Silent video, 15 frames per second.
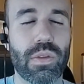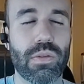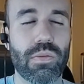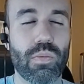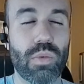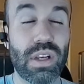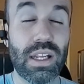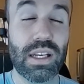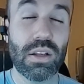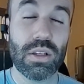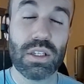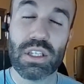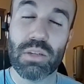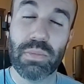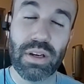we need to
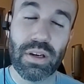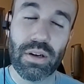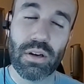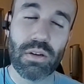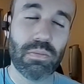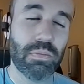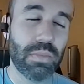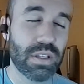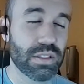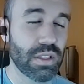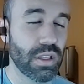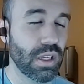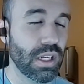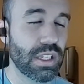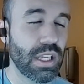look in the mirror because a
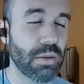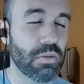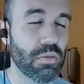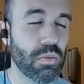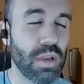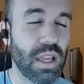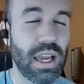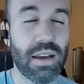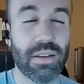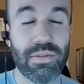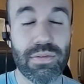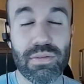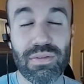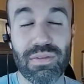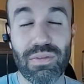lot of times we
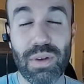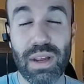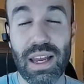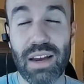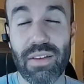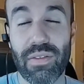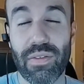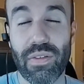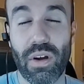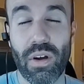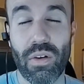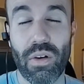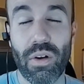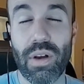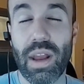have
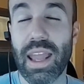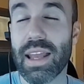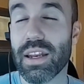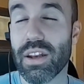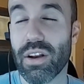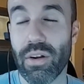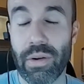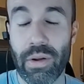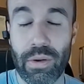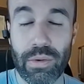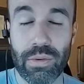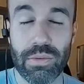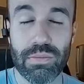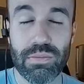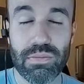our own hand in our
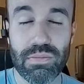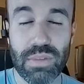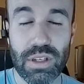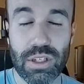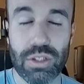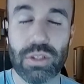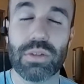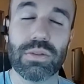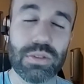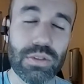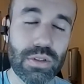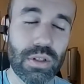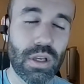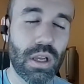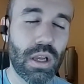own issues.
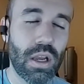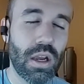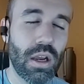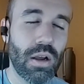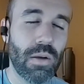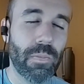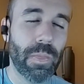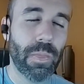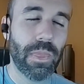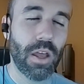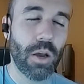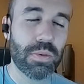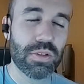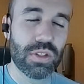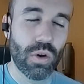
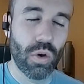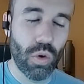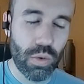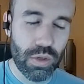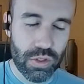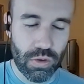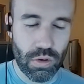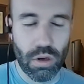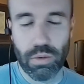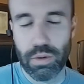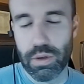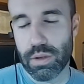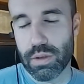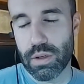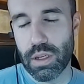Help us to always grow
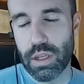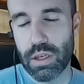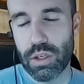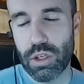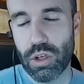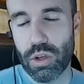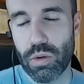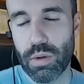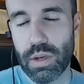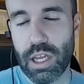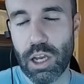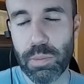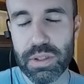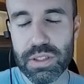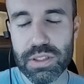in you and
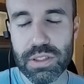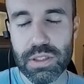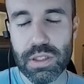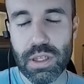help us